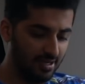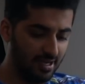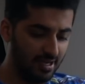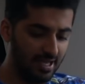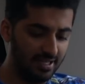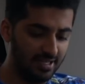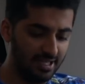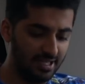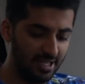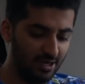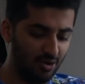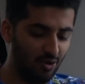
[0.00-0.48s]

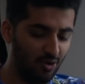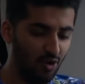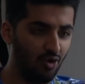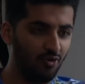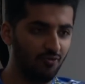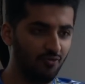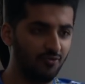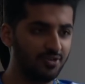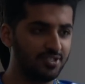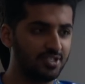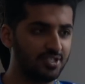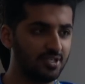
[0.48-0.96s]
And then
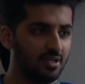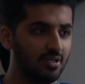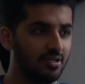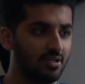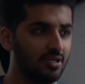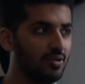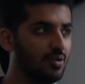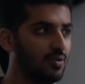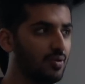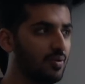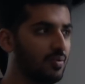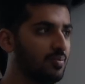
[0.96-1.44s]
all of a sudden,
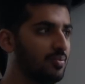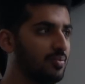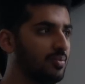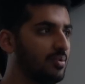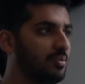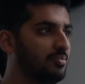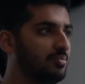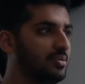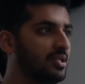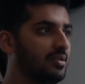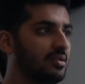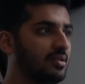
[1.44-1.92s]
you know,
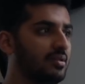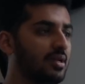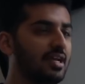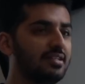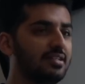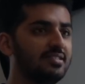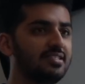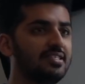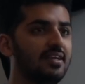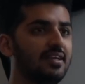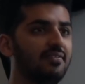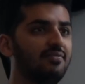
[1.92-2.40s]
I mean,
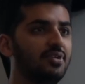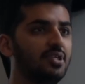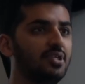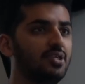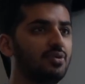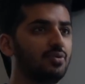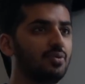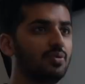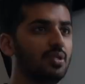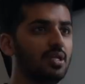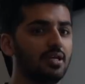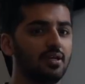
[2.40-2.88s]
at 70,
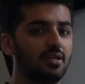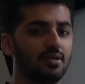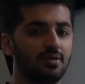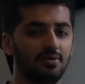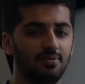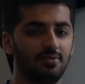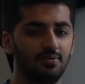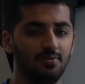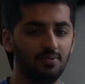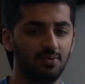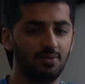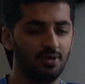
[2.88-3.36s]
you're like,
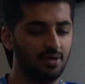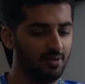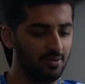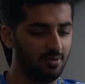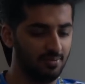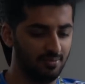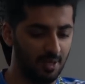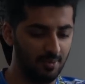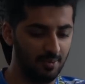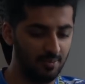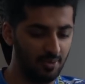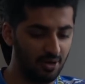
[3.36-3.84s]
well,
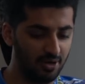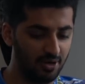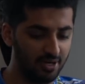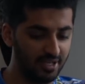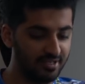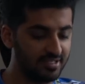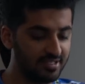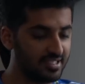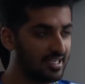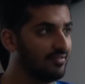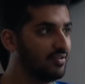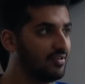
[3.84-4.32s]
my body
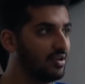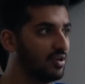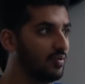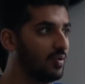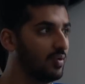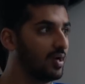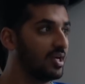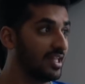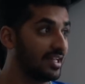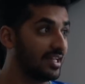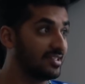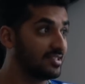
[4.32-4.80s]
is giving
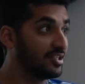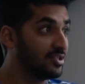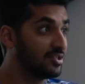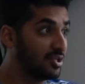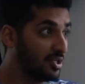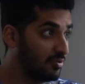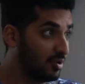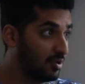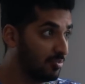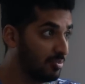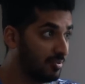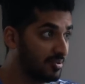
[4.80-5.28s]
away. That's
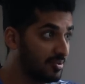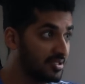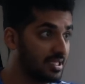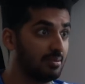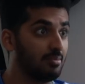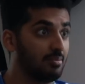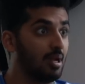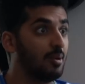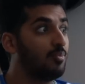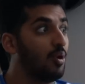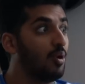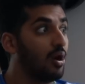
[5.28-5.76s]
literally mm-hmm. what people say.
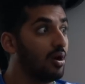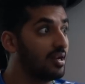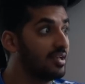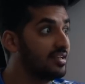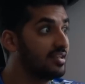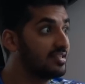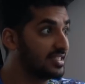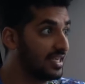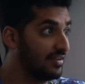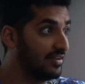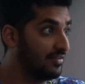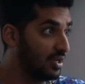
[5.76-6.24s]
My body
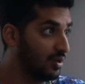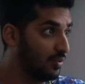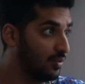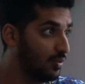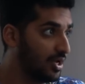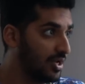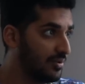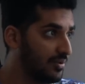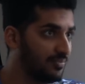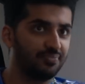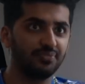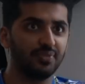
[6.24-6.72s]
mm-hmm. is giving
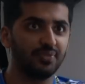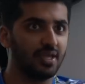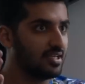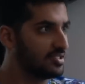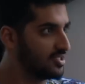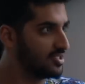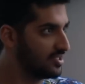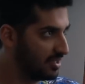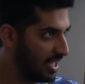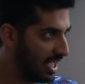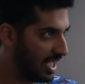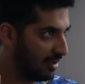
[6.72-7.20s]
away. Mm-hmm. I
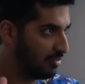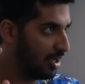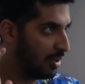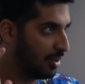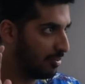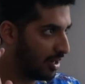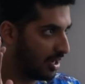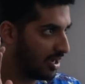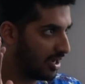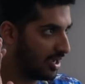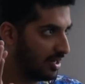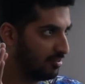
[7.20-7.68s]
still have my
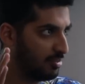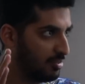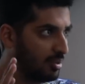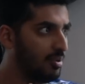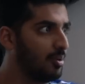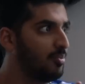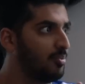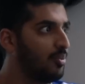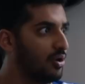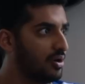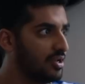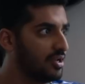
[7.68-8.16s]
mind, but
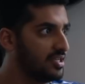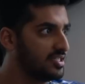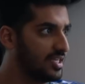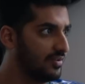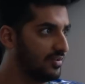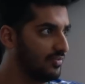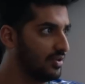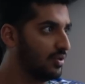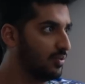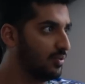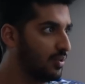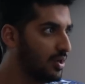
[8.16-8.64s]
my body is
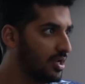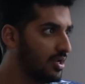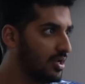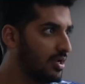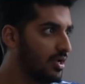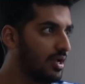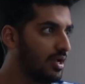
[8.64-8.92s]
giving away.